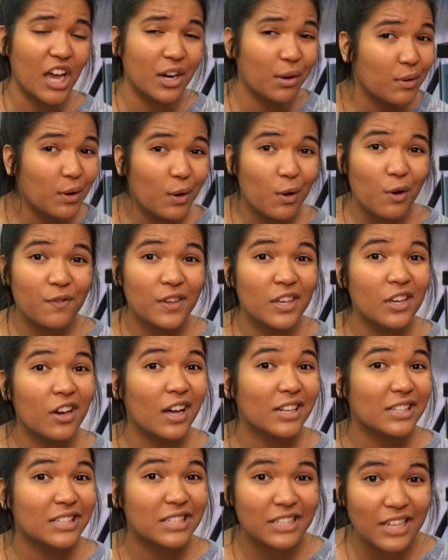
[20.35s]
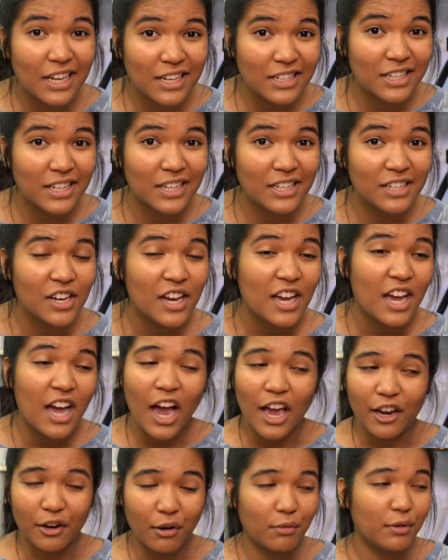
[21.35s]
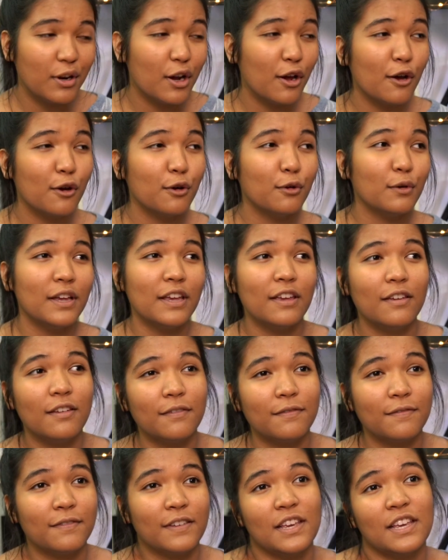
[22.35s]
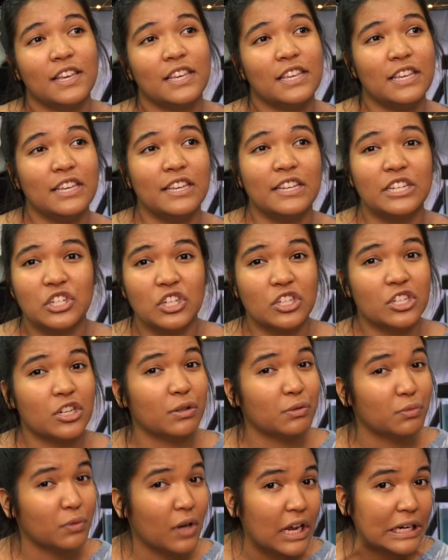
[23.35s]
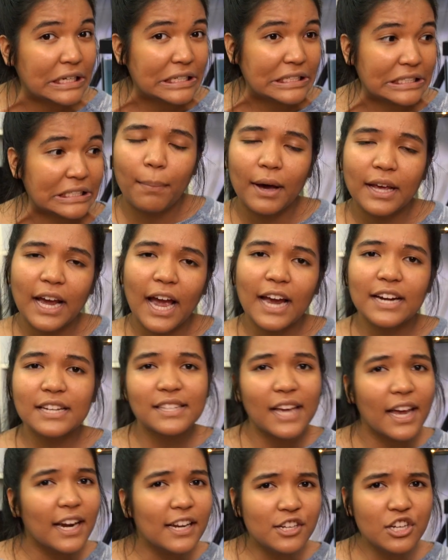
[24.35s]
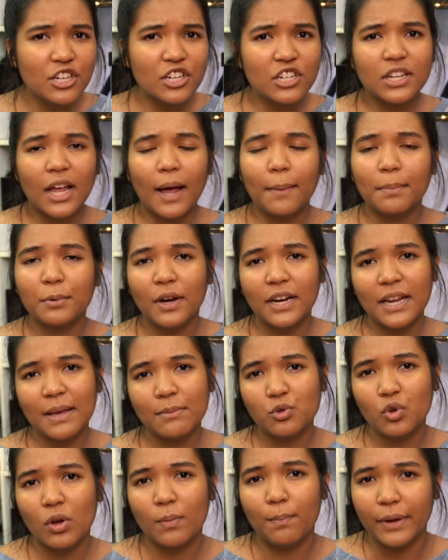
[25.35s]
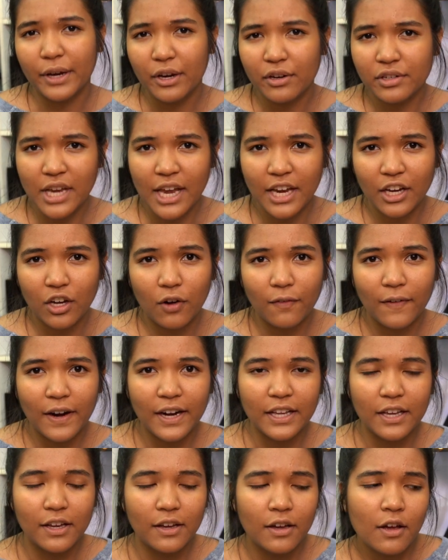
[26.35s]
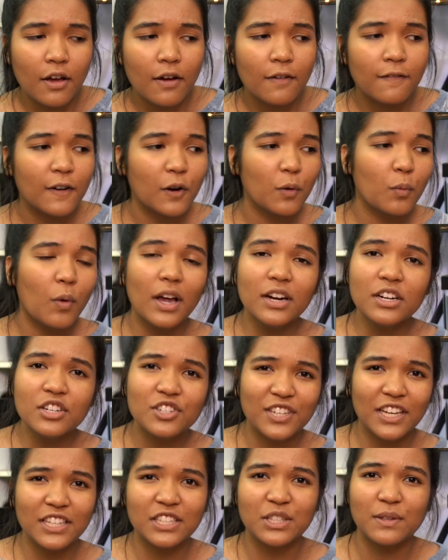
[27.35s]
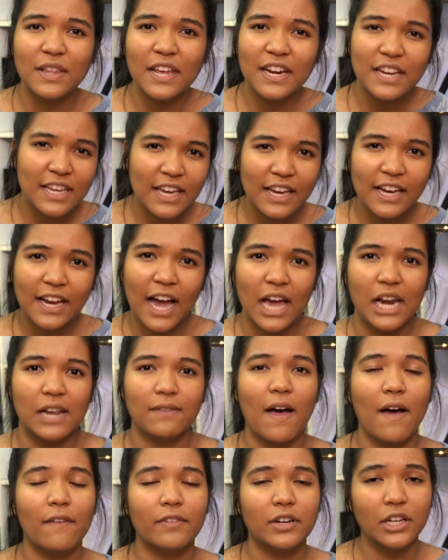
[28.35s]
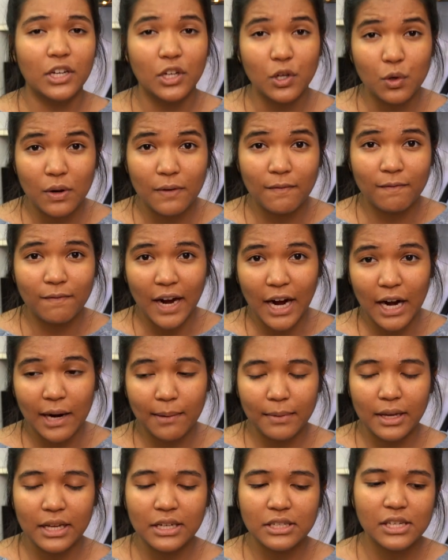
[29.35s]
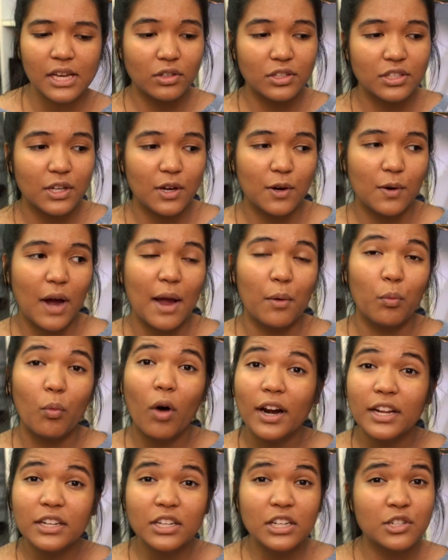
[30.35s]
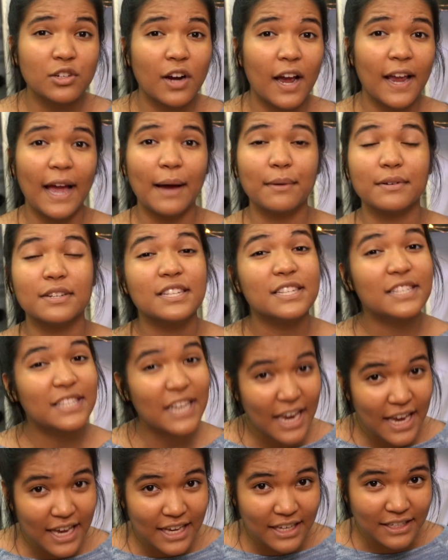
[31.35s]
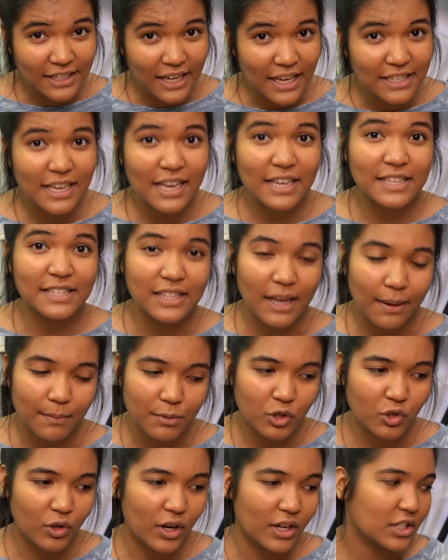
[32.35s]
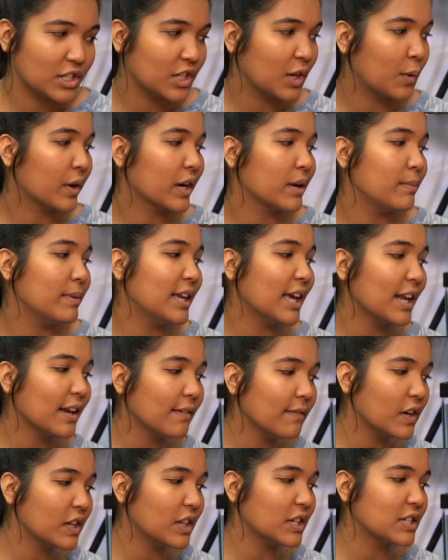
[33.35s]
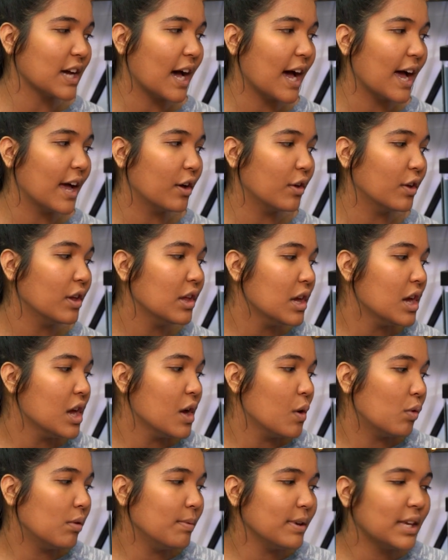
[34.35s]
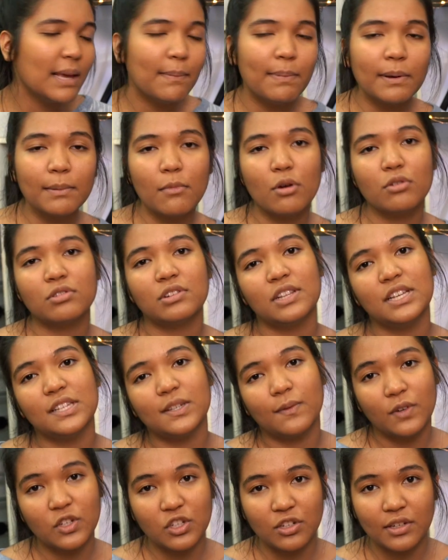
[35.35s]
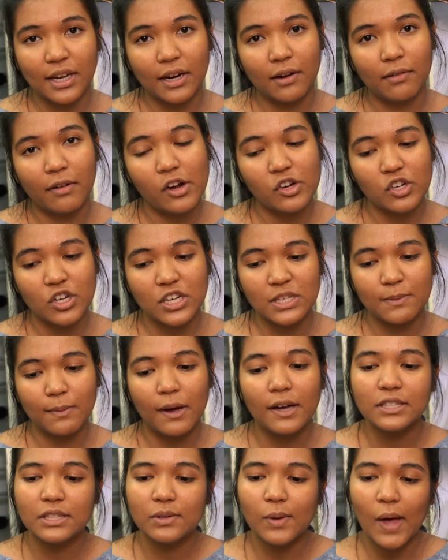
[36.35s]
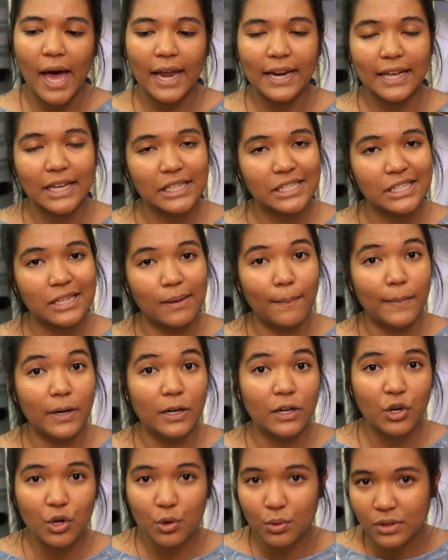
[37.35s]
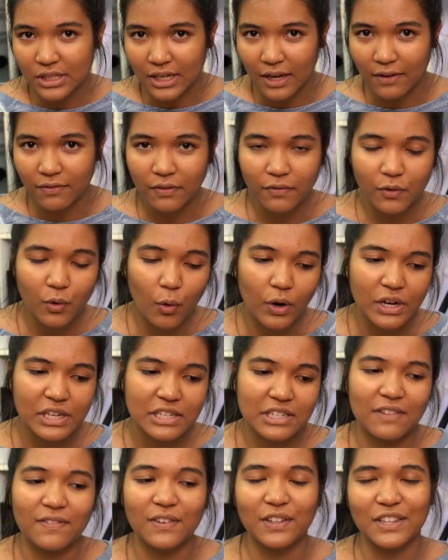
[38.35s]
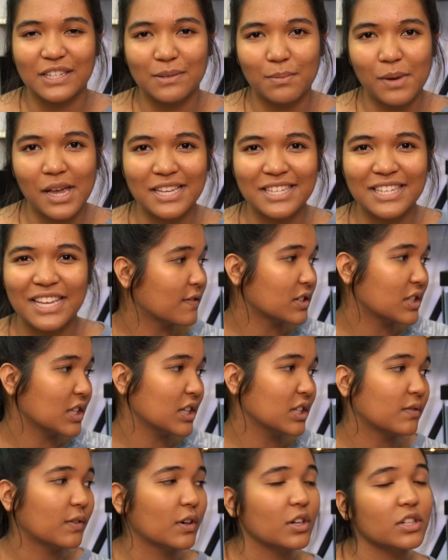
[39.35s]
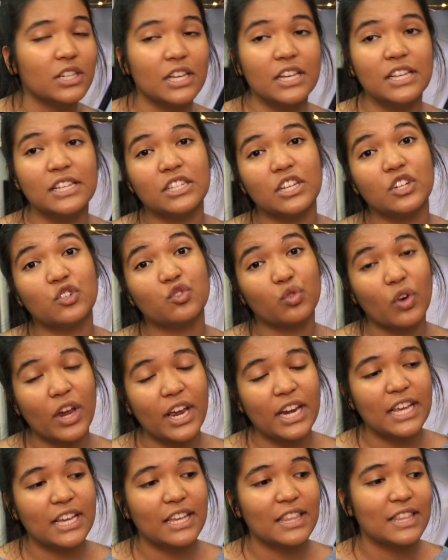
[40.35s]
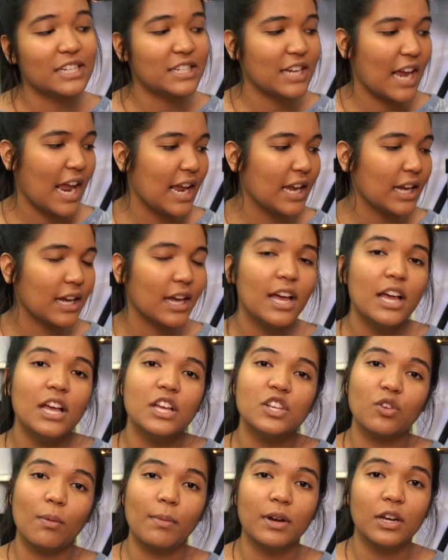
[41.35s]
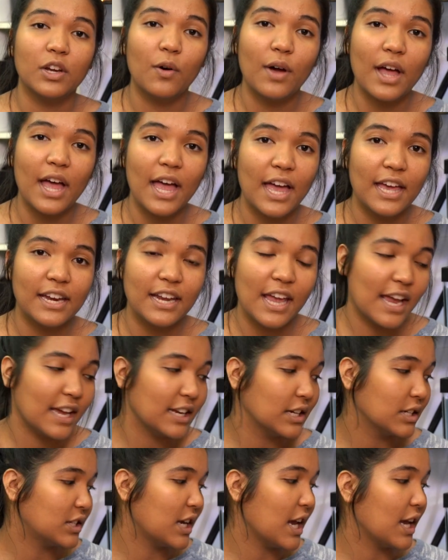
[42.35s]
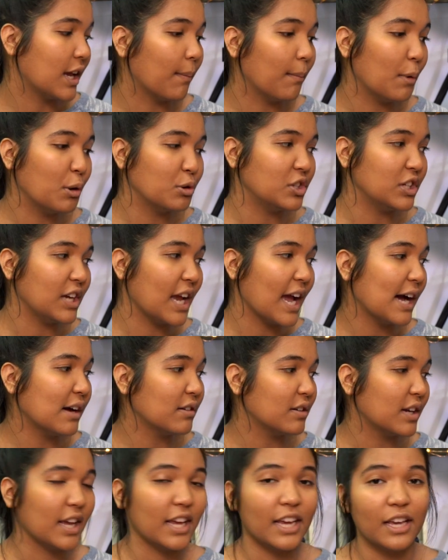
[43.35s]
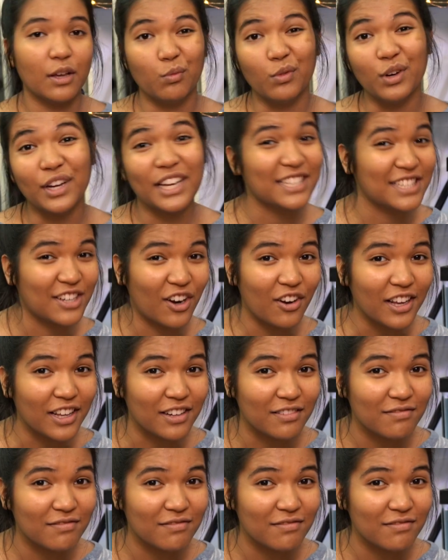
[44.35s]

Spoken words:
don't know if he got stunted. I don't know if he's just a runt, but I decided to just upgrade him to a bigger tank already. For one, just so that he can kind of have a new environment. Also, I wanted to try out sand as a substrate. So we're gonna be getting rid of the tile. We'll be keeping most of these original decorations, but also adding some new stuff, of course, to fill the space. First things first is draining the tank. So I'm gonna go ahead and take Mochi out and we'll get started.